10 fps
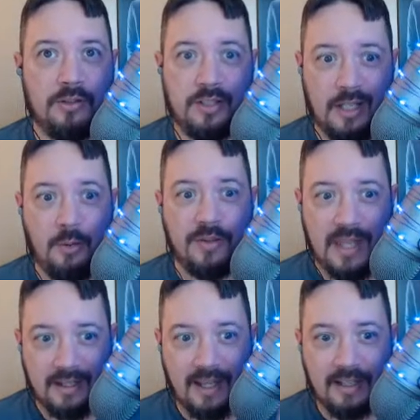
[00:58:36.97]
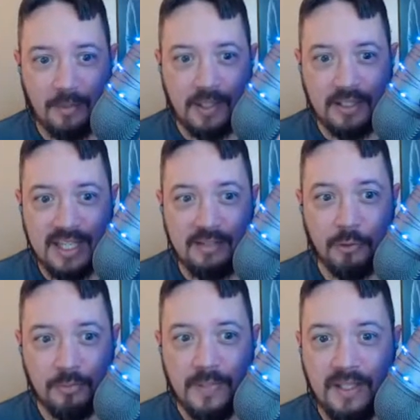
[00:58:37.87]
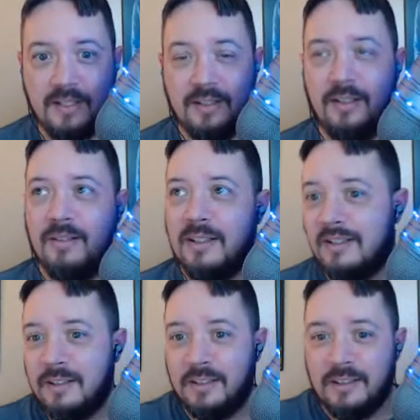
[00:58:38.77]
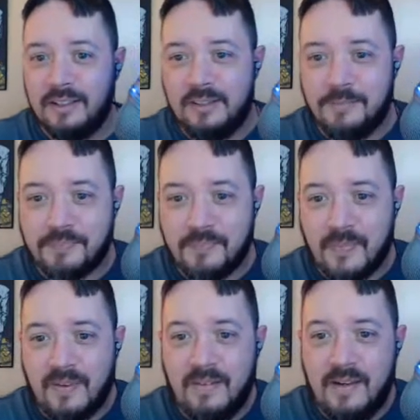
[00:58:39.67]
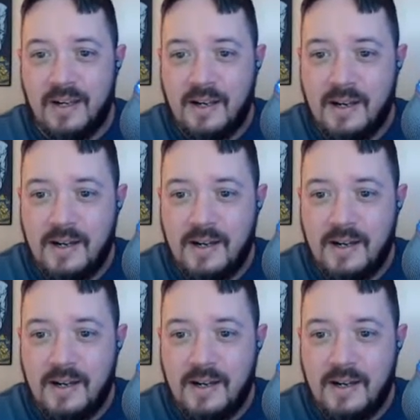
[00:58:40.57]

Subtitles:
Like, I want that guy to come in and eat with me. 100%. That sounds delicious, by the